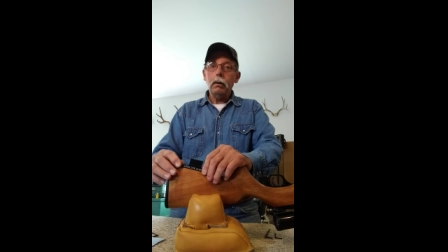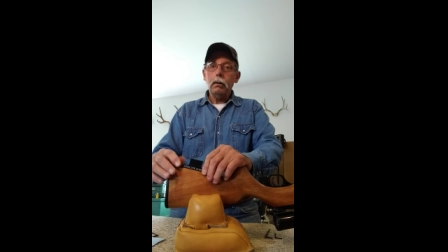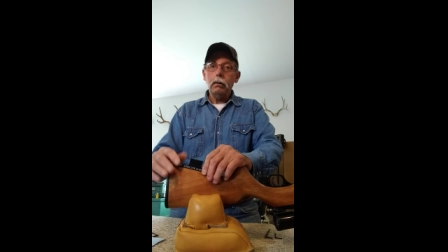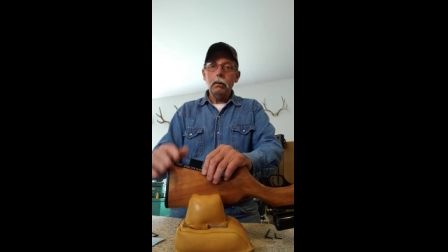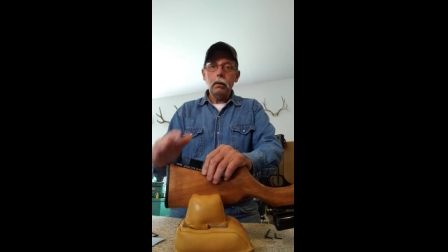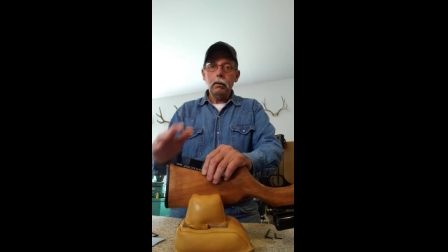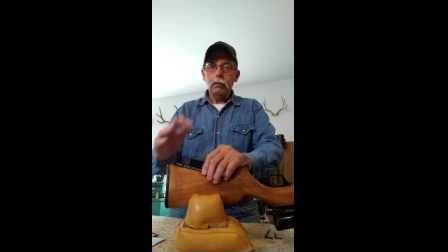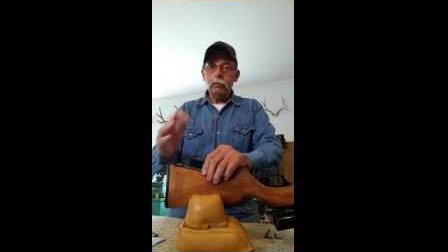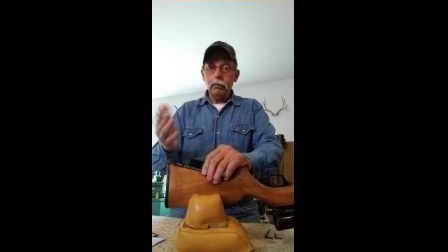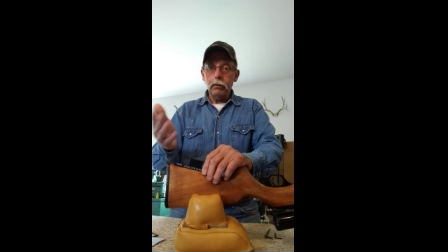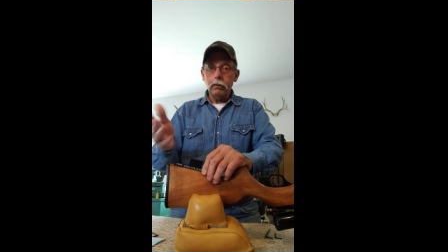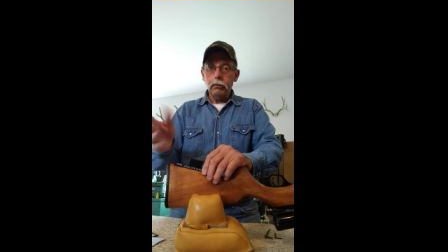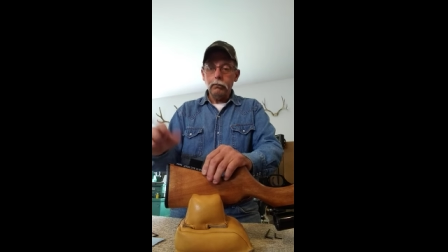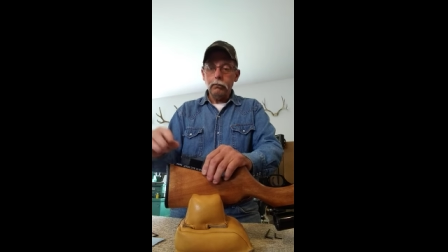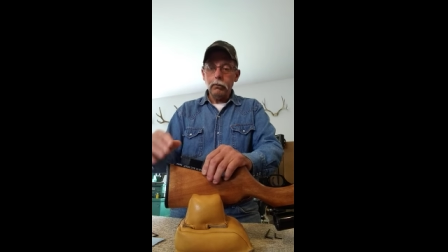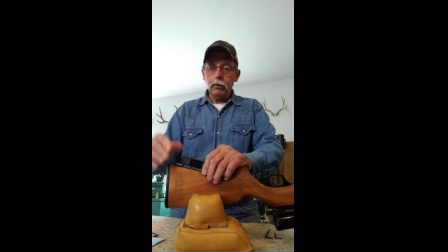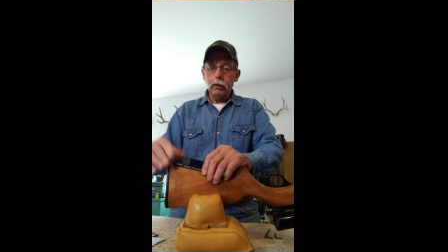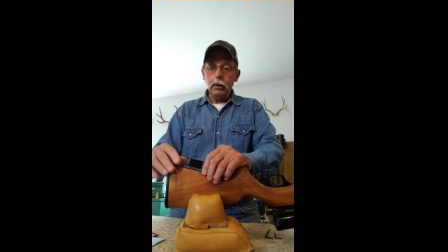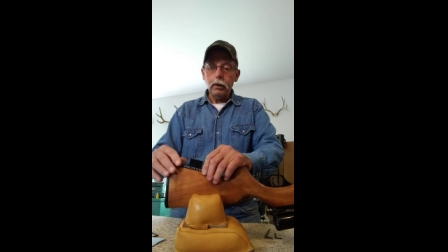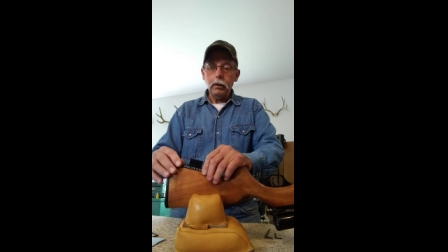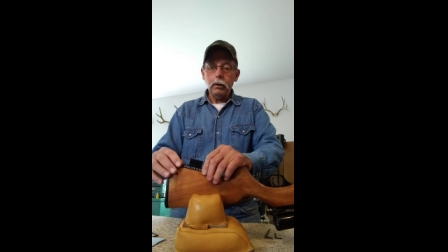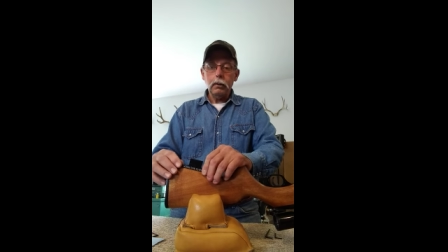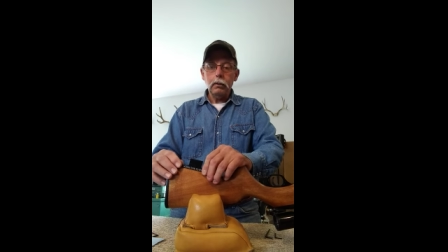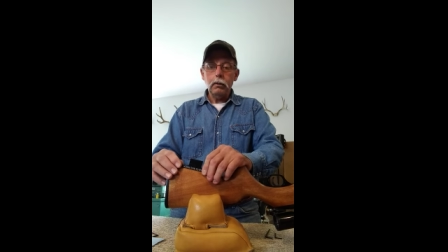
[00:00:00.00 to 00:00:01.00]
then feel
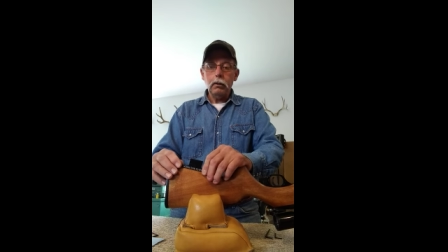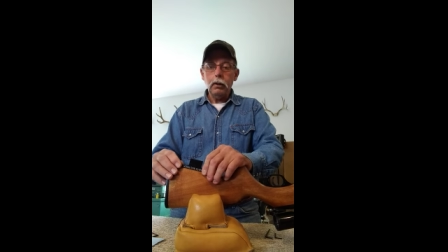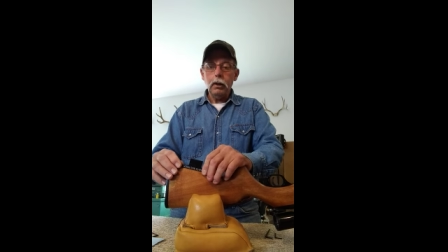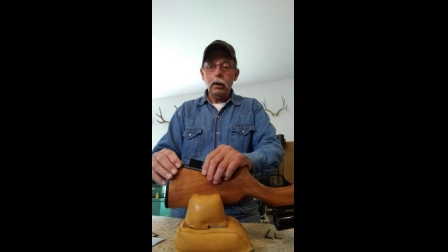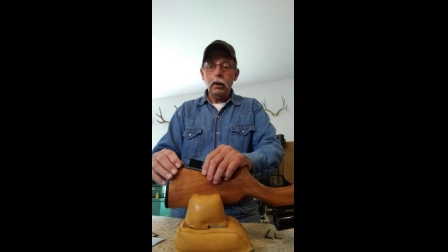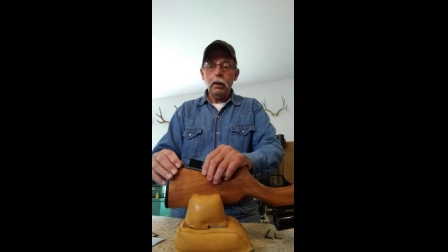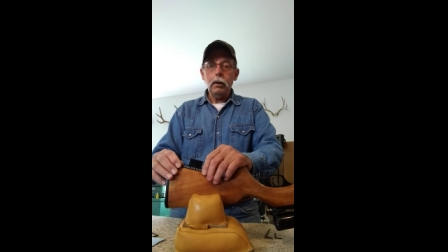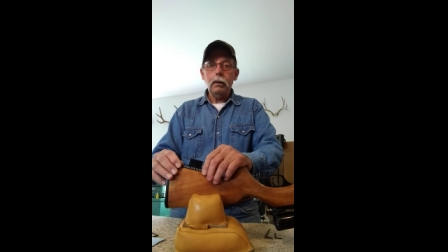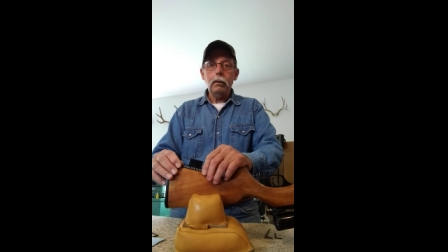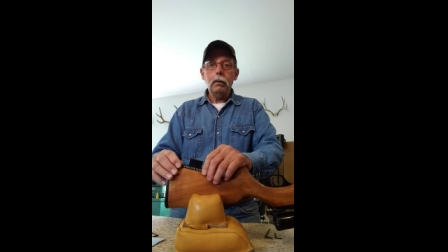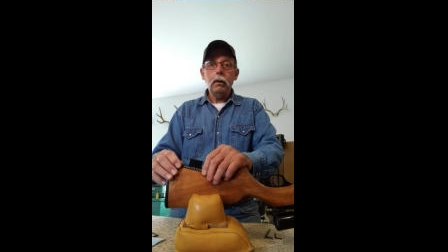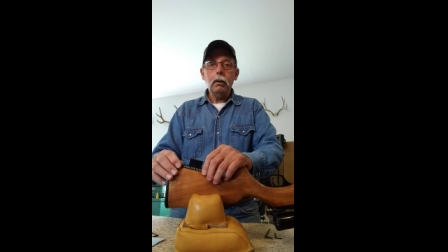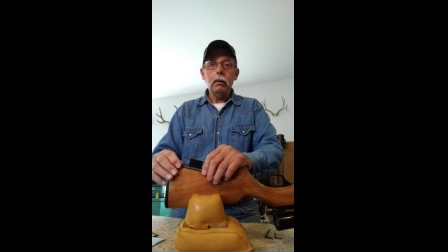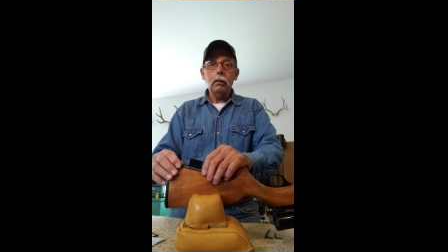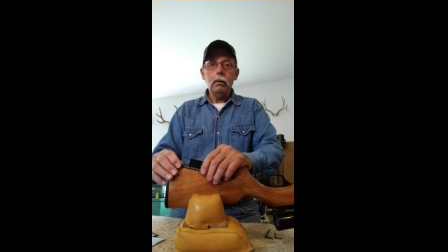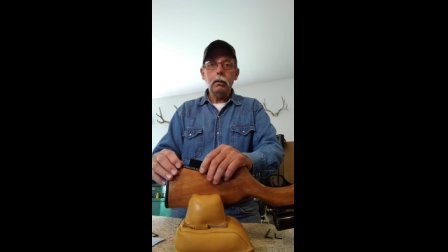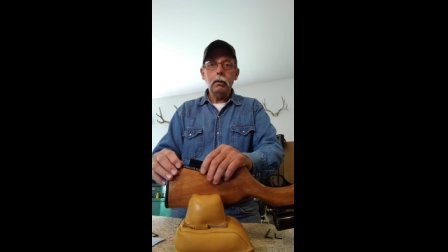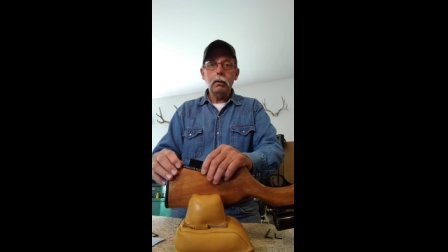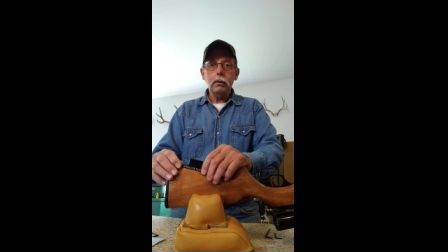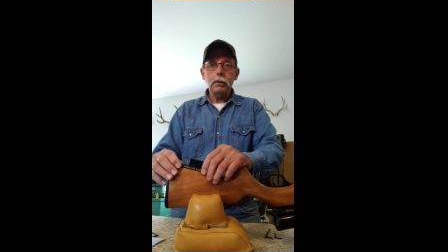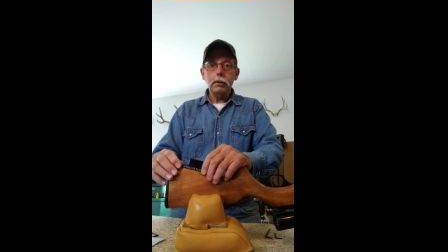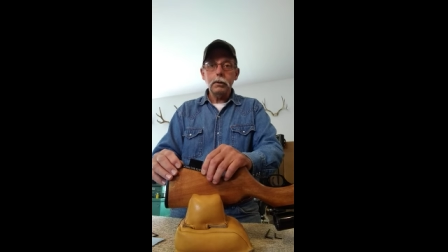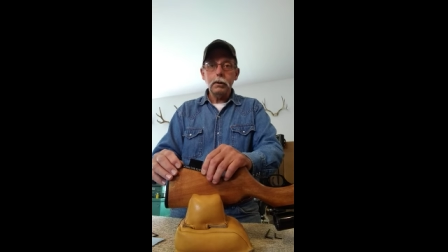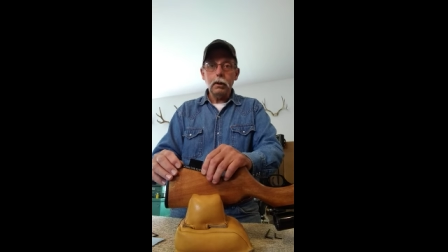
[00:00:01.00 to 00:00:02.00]
free to go ahead and do
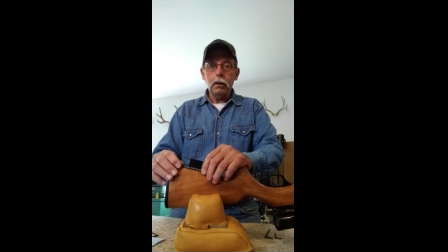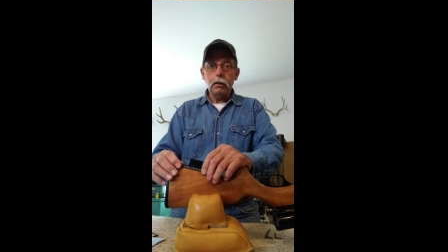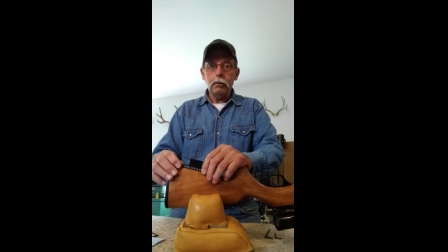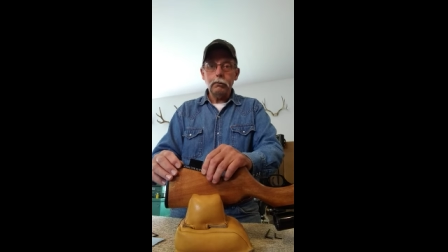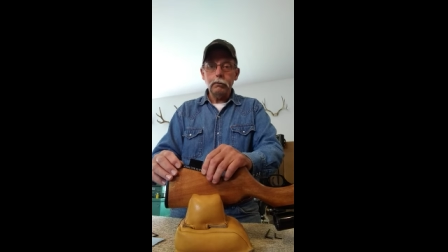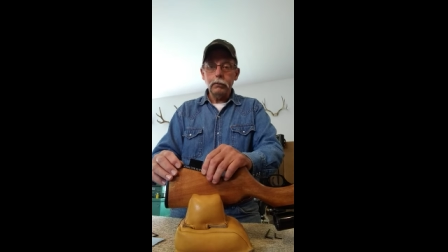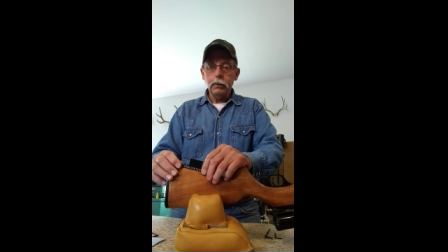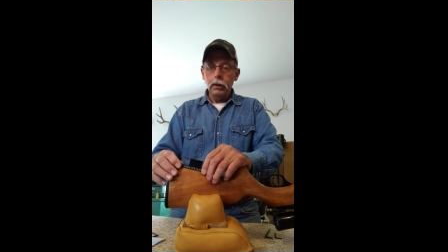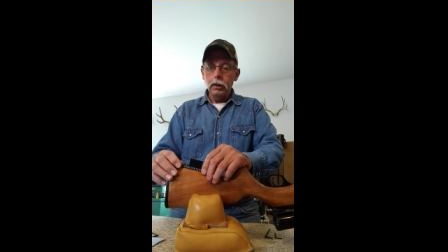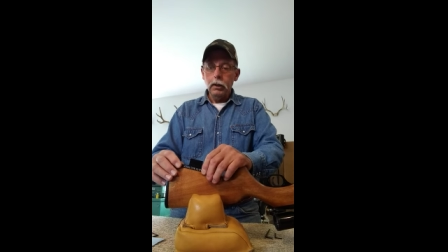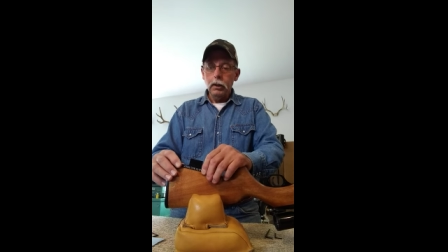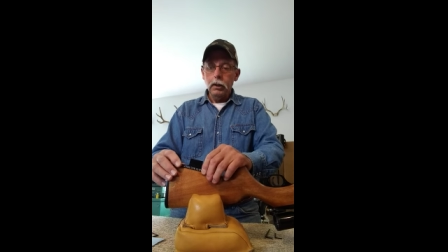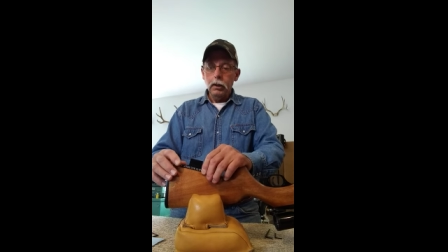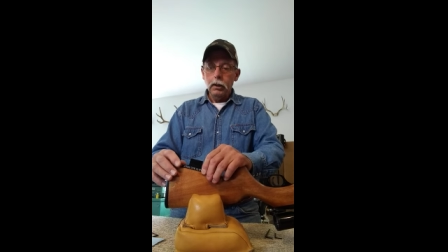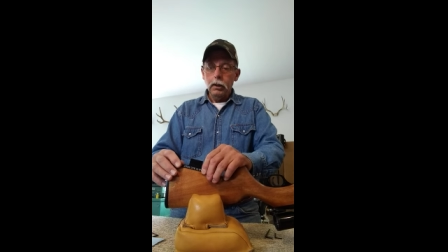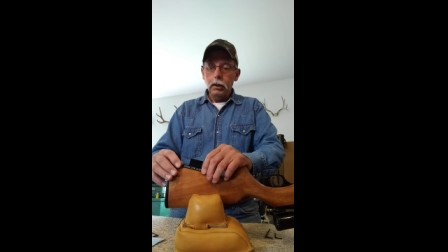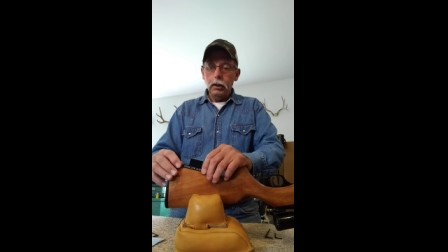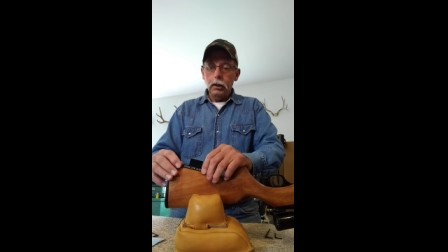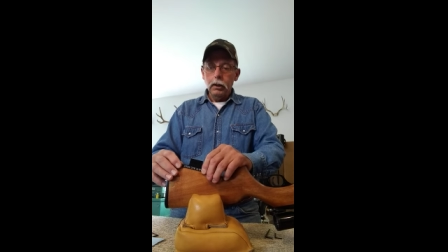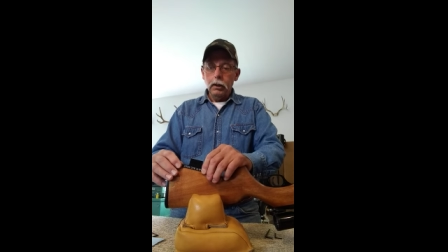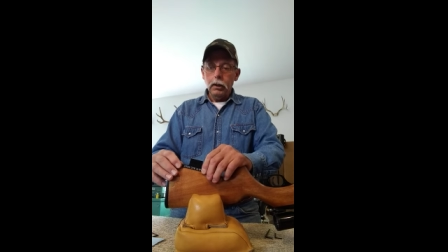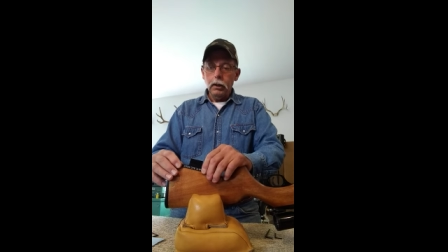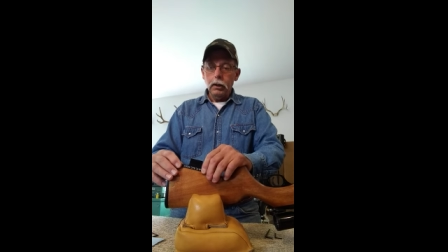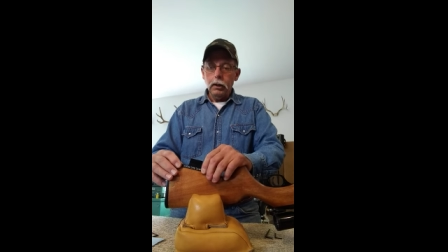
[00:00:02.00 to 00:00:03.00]
it yourself.
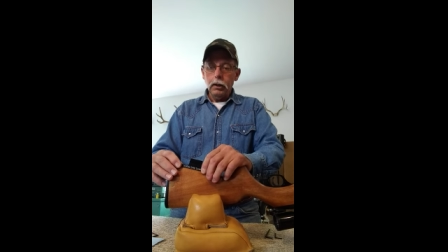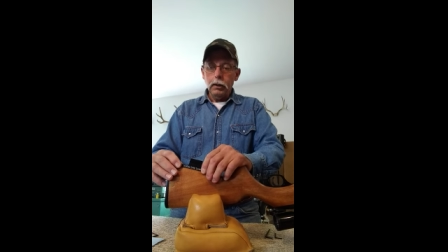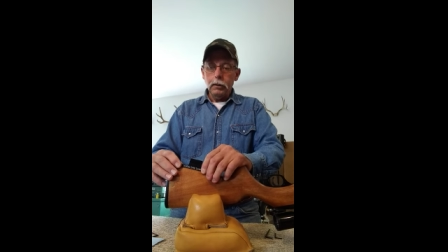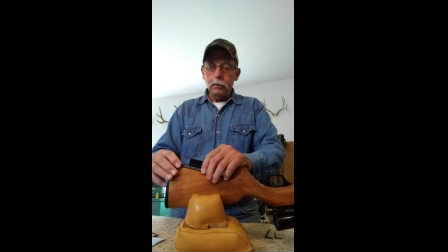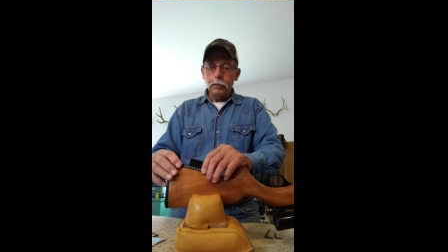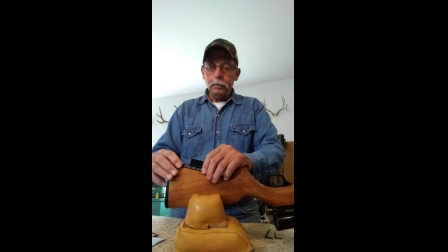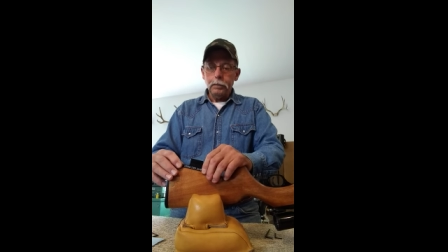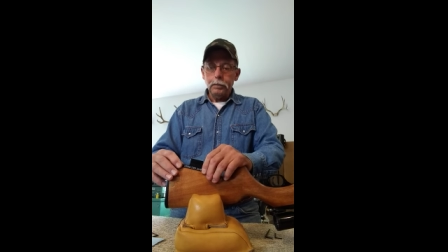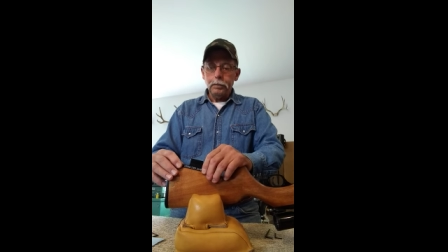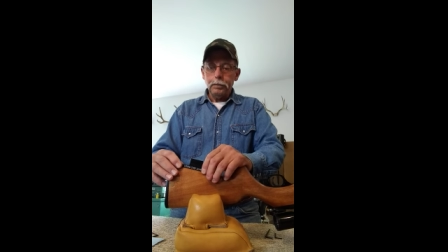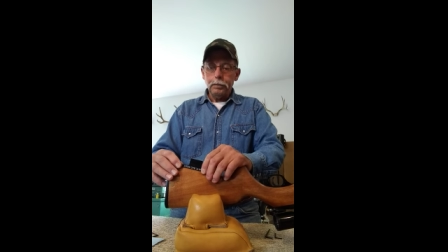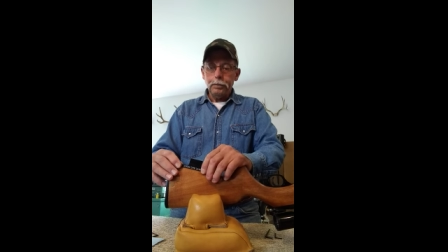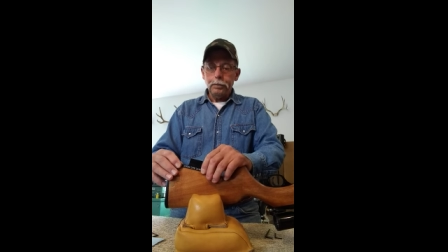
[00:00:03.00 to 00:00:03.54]
Um,